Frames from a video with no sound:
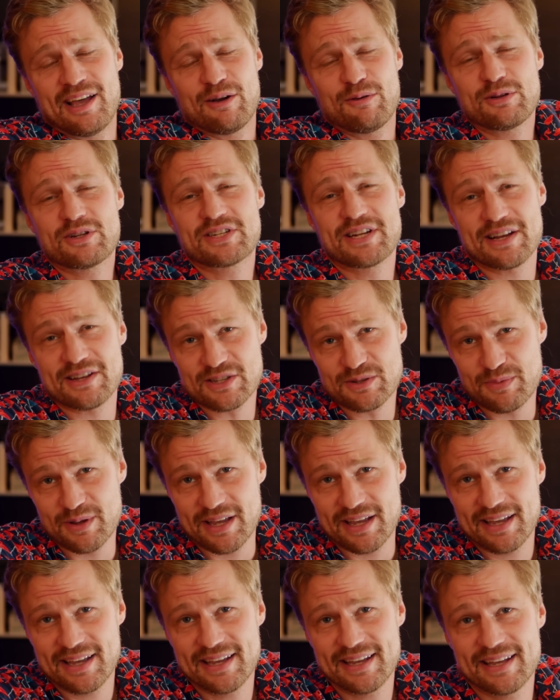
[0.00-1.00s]
which tells
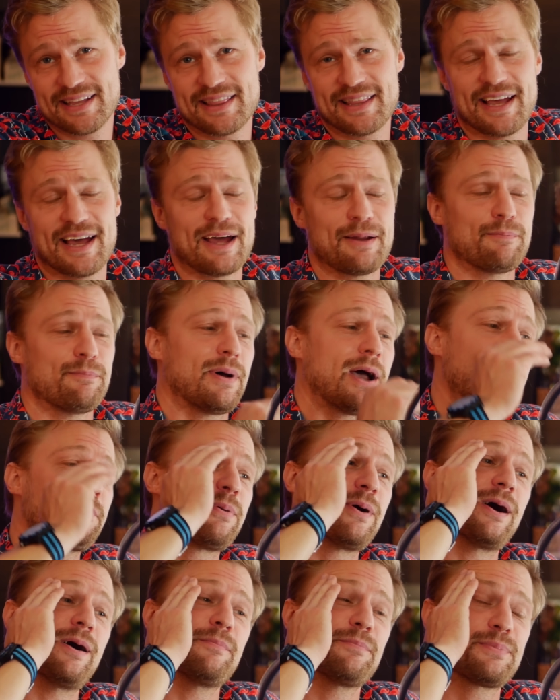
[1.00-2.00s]
me that my
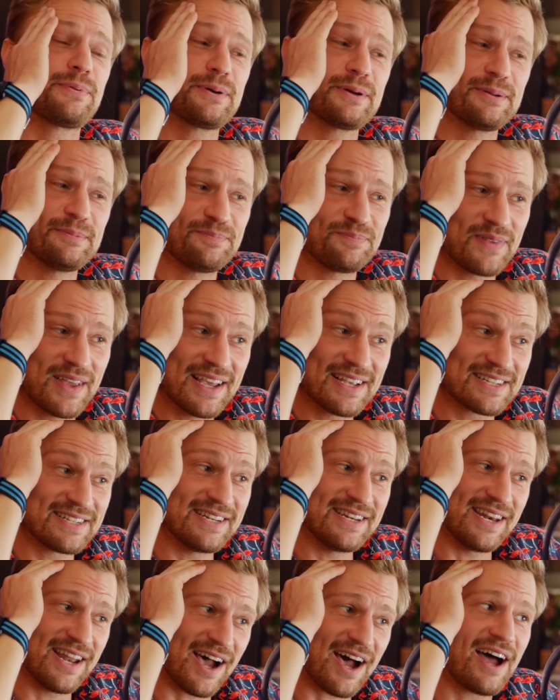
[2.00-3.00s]
pump is
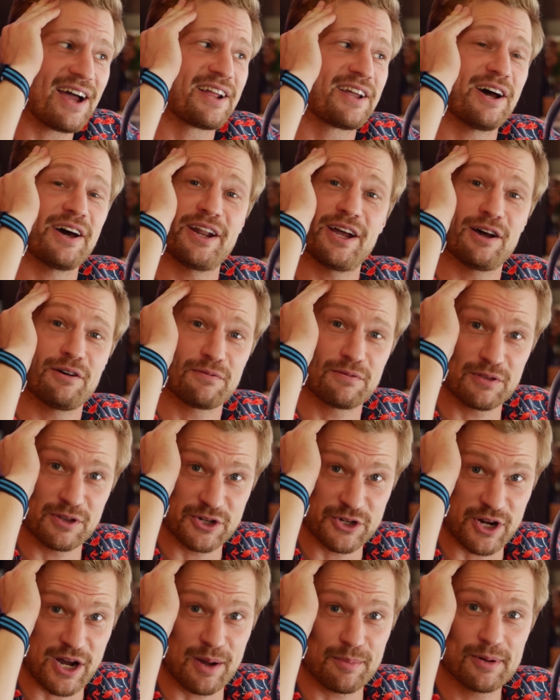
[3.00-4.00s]
not cut out for the
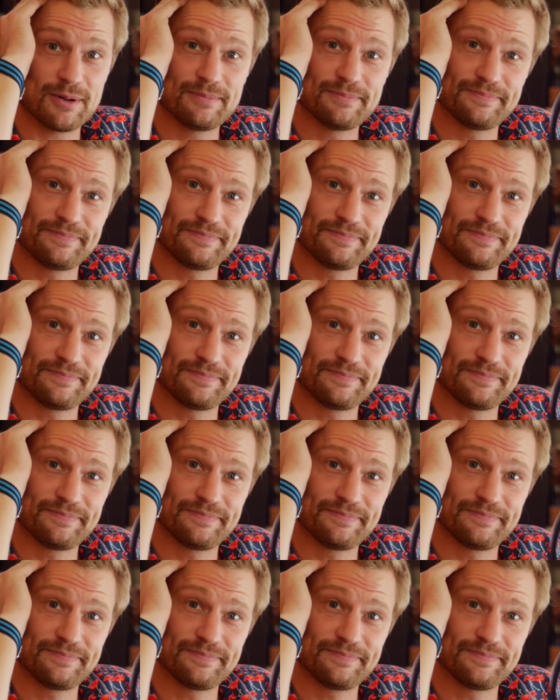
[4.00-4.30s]
job.